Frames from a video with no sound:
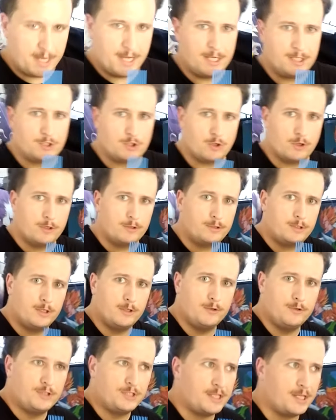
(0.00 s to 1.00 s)

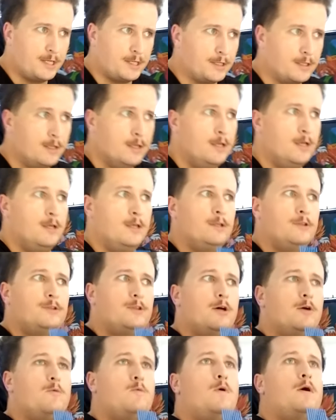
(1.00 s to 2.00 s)
Introducing
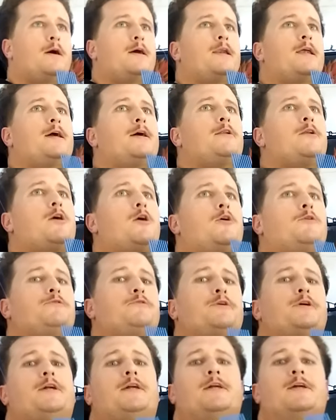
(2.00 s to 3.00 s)
the one and
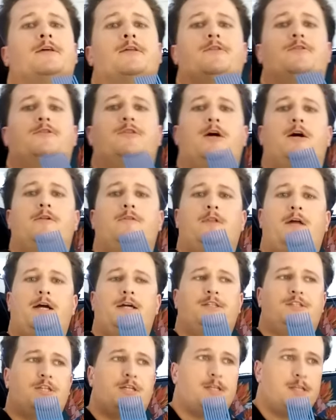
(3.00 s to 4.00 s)
only, the
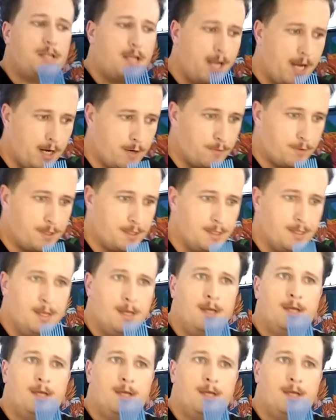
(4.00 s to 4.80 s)
legendary